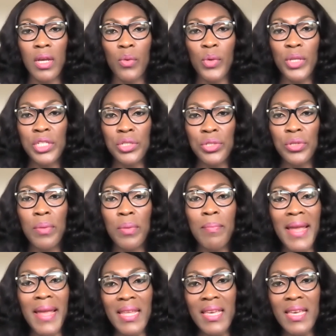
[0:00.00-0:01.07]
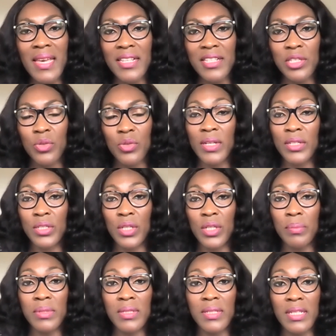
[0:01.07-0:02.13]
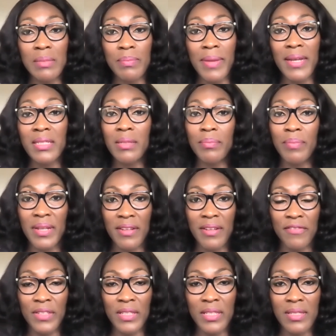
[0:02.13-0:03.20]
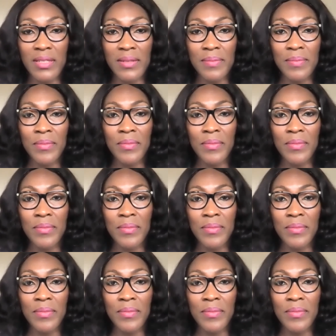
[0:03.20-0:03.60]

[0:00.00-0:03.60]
which took many years to adopt despite the benefits.